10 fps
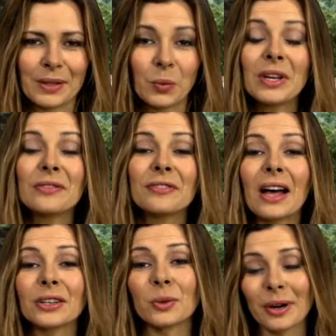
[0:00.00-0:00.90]
We
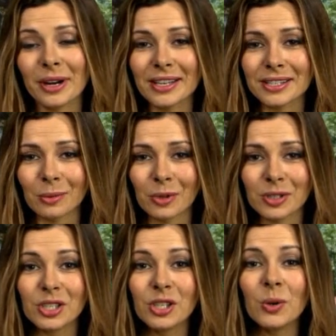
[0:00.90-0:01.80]
value our customers,
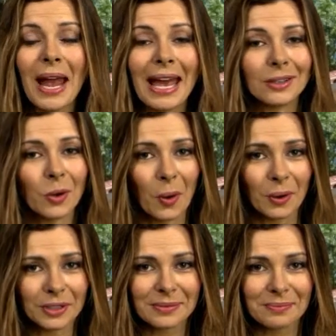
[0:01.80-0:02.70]
new and
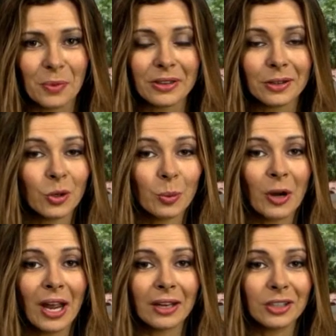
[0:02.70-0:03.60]
old. Whether you're
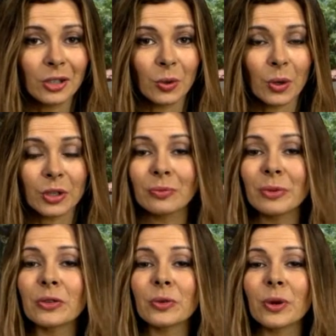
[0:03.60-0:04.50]
brand new or you've
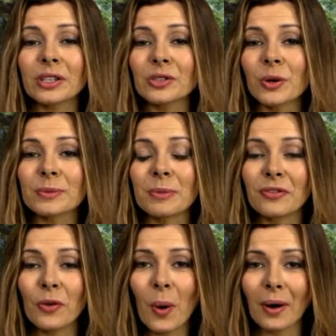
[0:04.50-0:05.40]
been through our doors
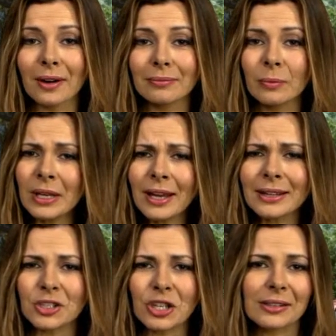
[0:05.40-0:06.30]
before, we'd like
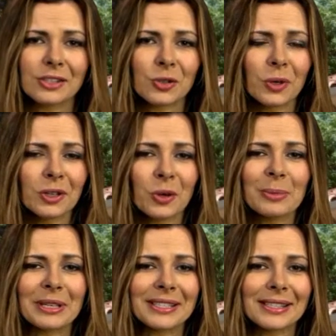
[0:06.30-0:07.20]
the chance to earn your
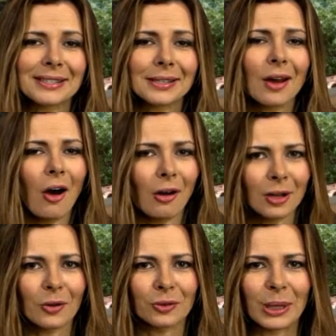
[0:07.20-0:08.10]
business all
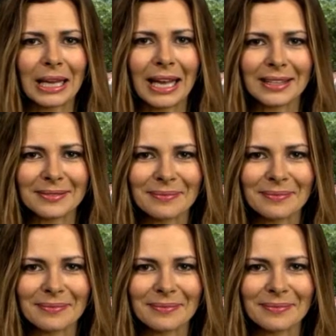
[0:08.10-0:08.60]
over again.